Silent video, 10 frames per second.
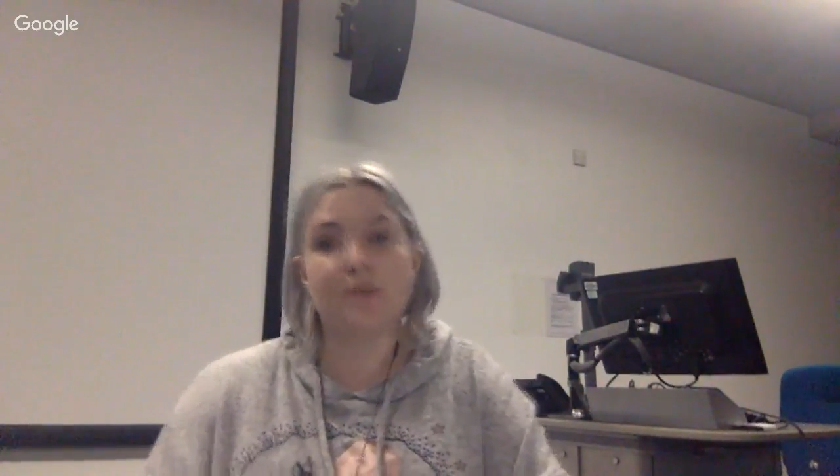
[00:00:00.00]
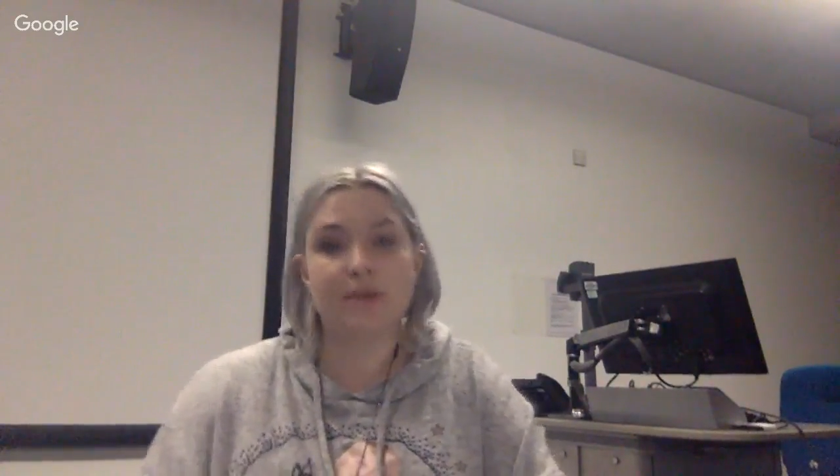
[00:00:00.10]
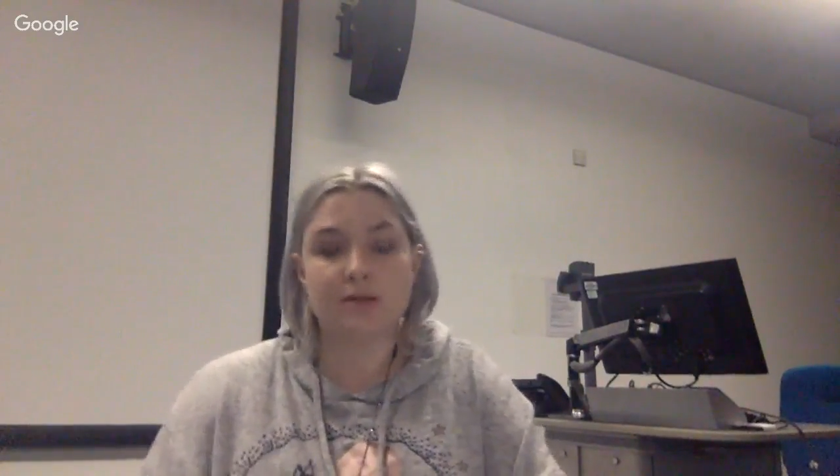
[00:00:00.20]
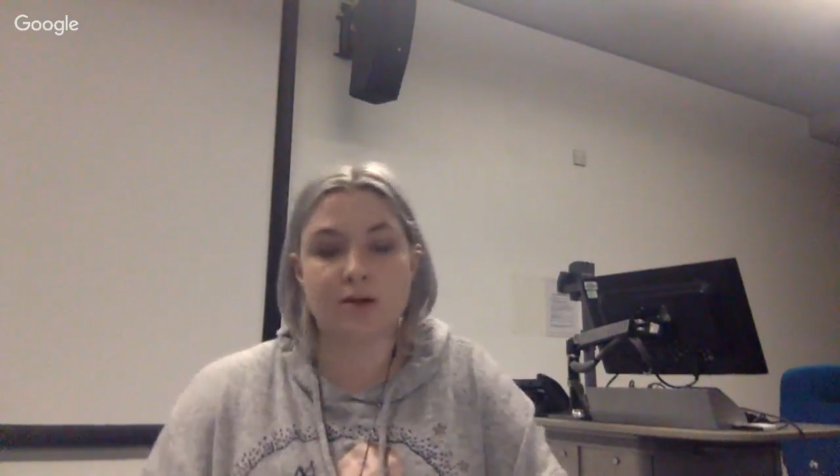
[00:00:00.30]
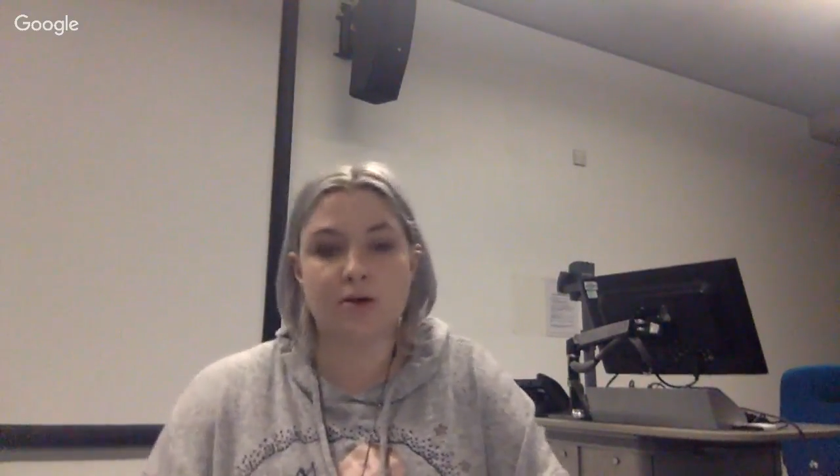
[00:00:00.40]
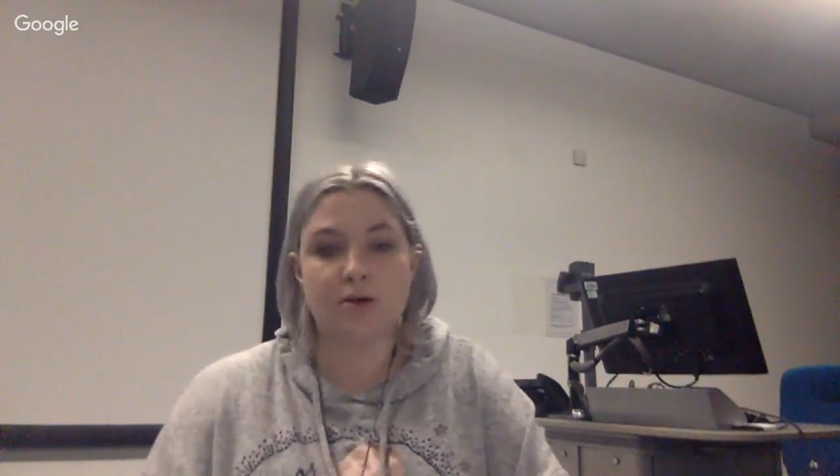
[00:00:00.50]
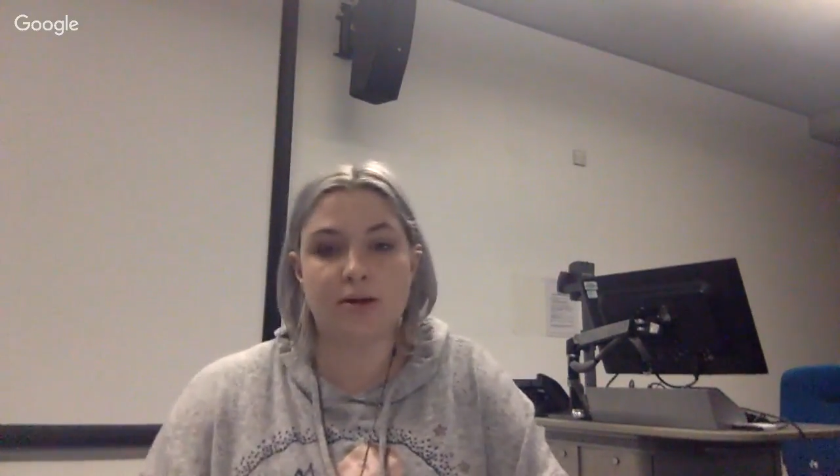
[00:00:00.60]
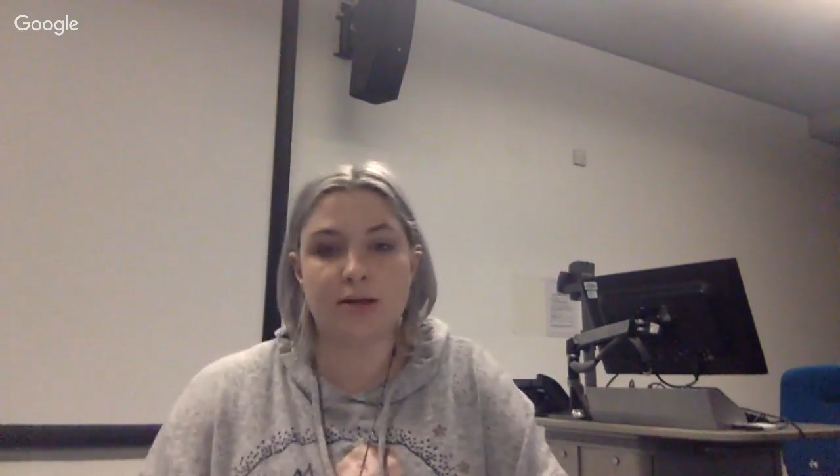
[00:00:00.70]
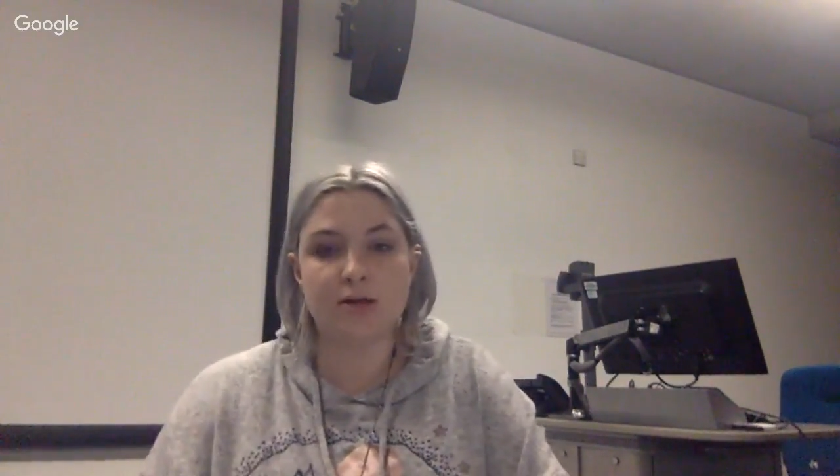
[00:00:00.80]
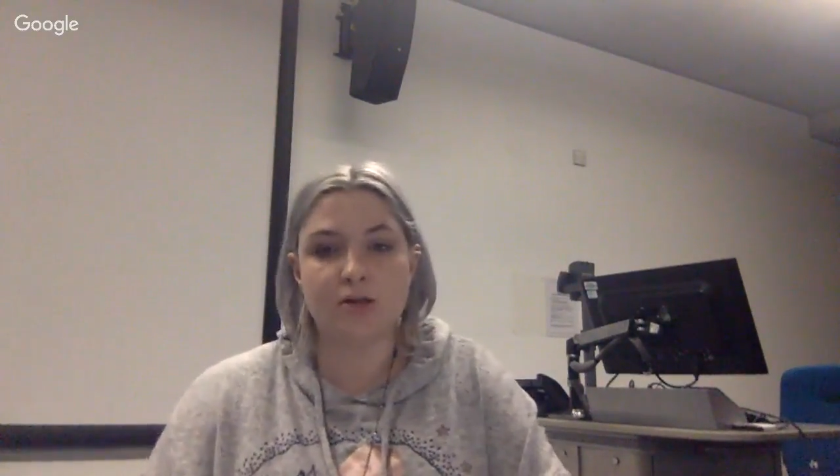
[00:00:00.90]
everything that's going
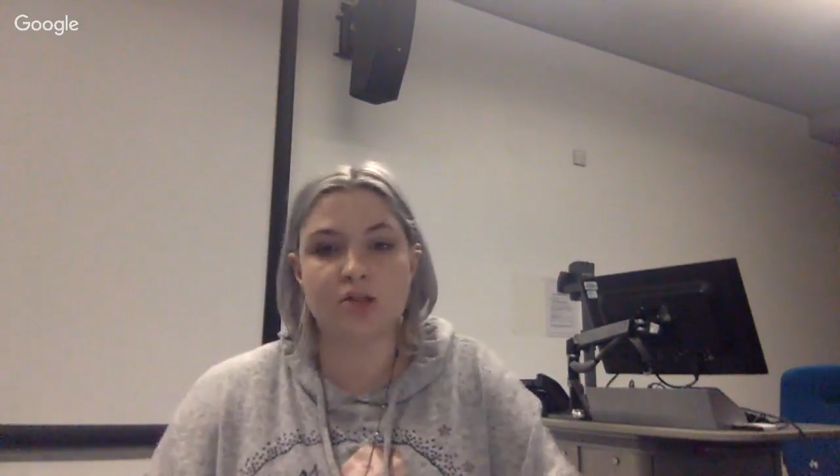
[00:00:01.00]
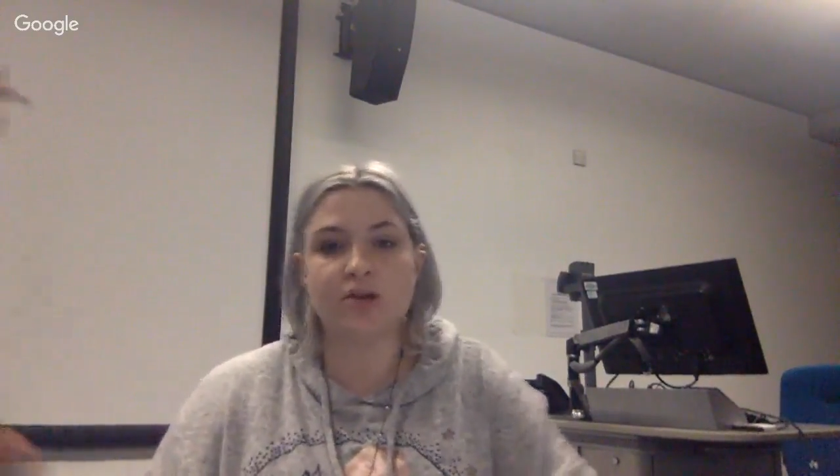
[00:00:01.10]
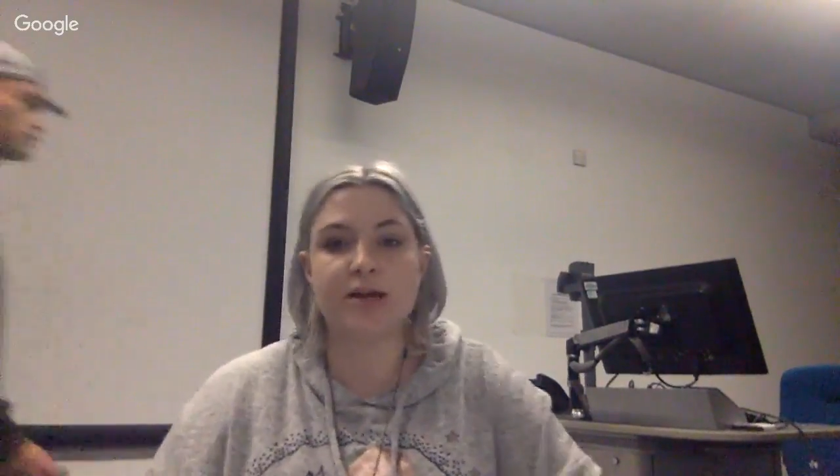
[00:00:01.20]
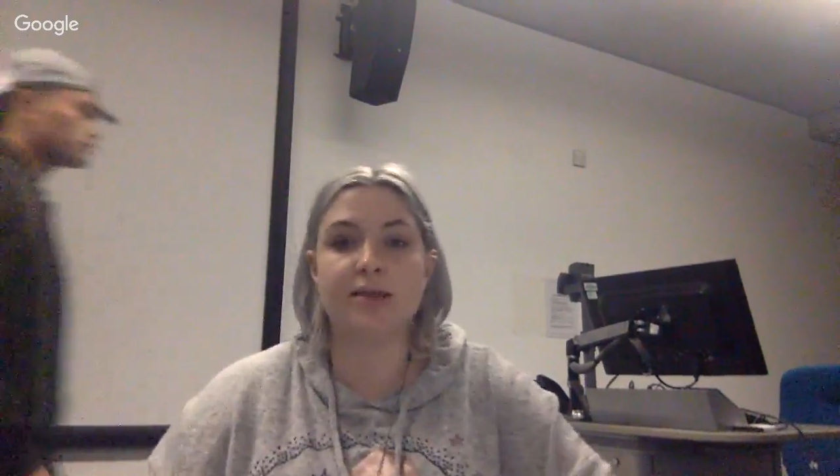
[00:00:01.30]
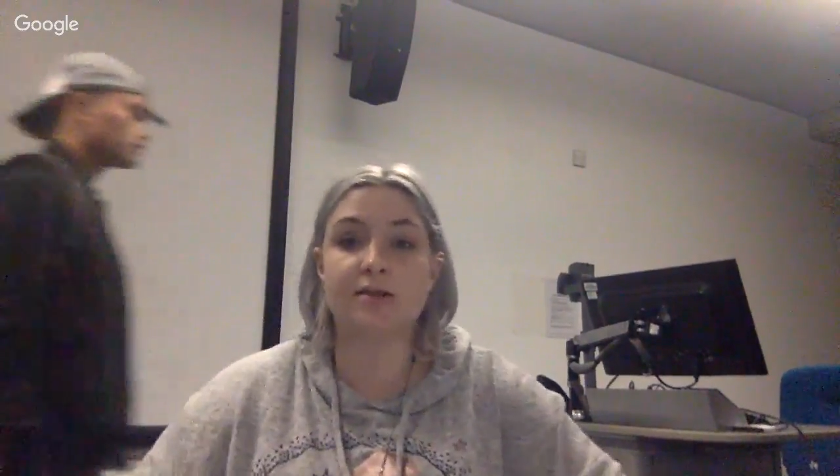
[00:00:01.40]
on in the industry,